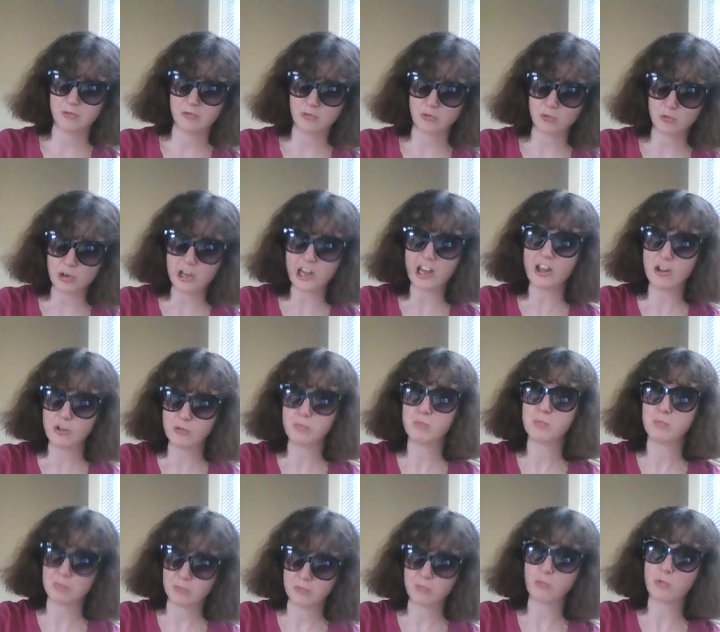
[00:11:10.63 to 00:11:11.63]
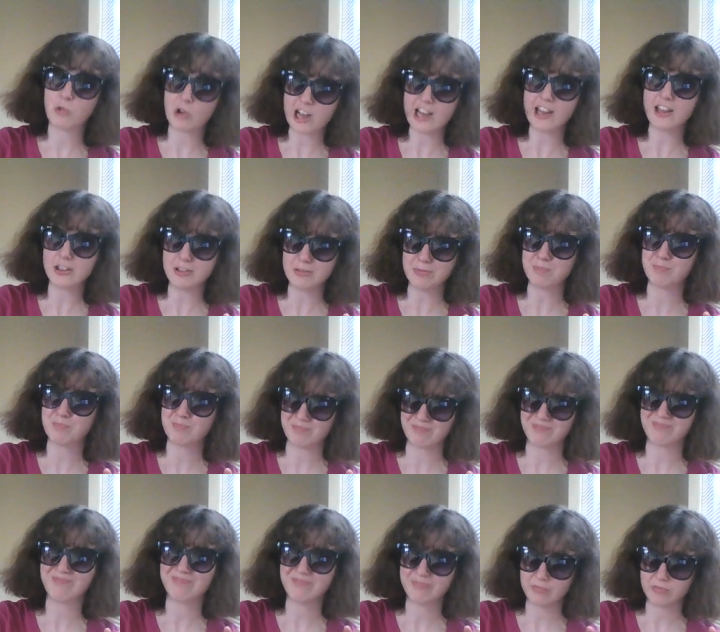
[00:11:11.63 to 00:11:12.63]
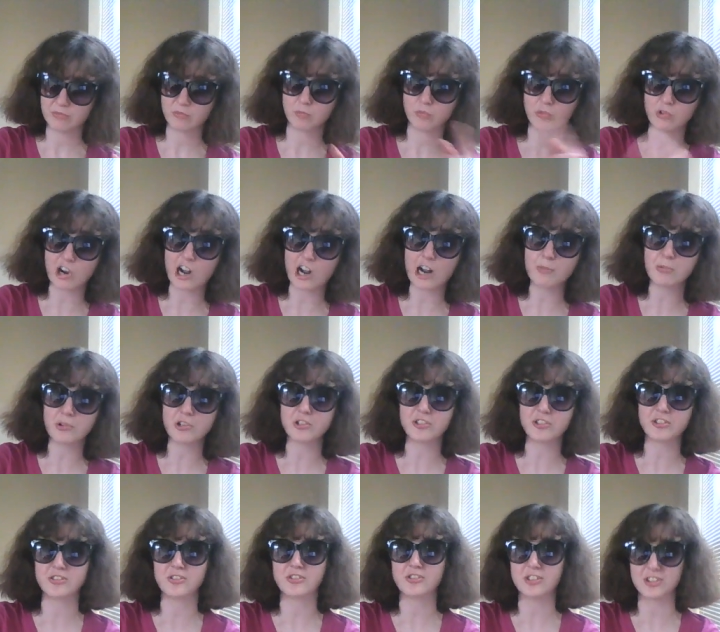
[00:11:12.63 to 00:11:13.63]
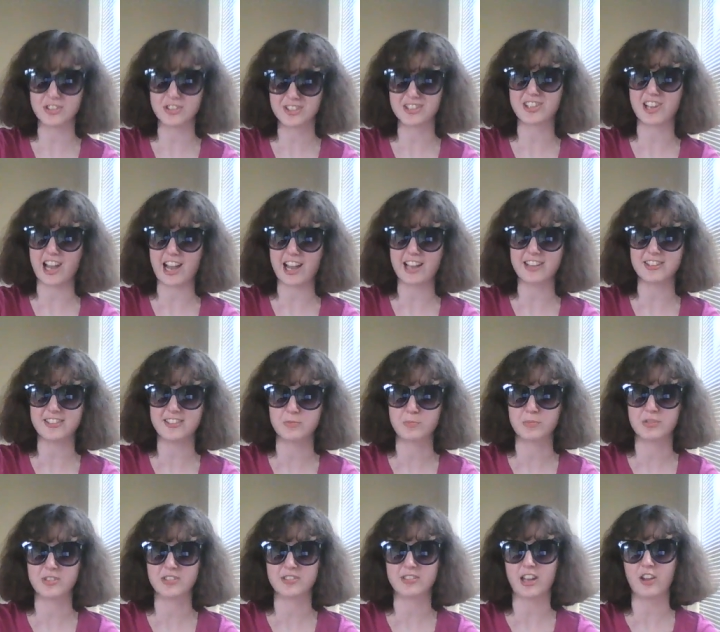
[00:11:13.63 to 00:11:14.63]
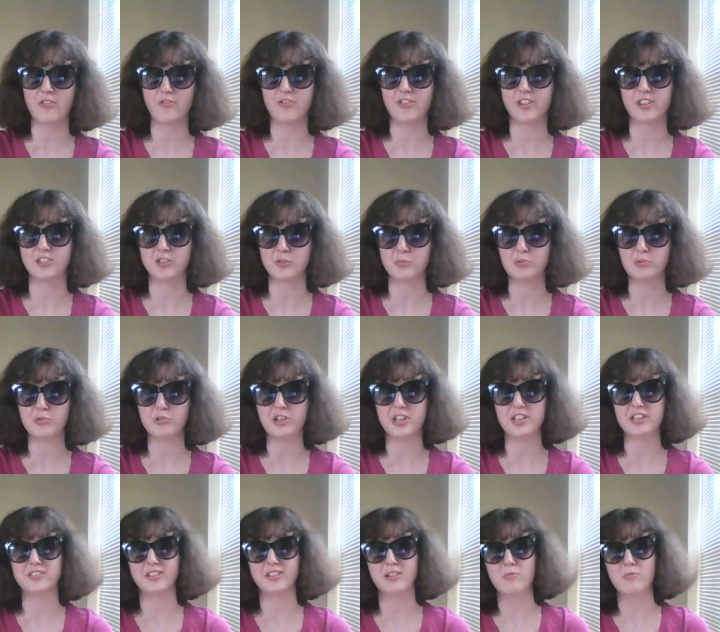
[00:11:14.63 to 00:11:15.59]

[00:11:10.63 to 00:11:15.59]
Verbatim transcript: Well, well, Robert disguised himself as a priest.